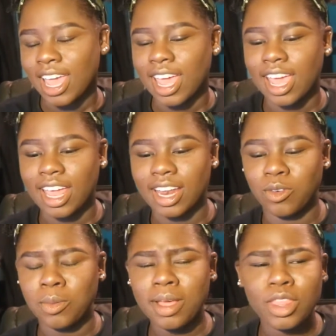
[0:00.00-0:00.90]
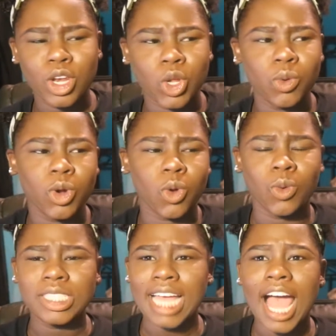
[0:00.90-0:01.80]
And we're playing the new Uno,
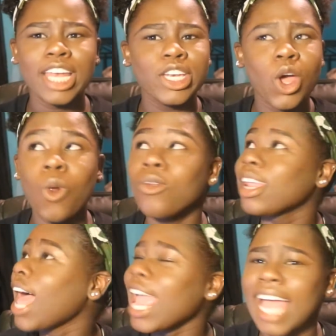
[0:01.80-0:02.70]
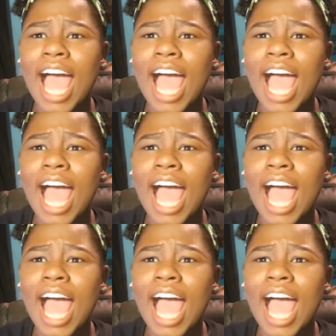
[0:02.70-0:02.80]
which I don't like.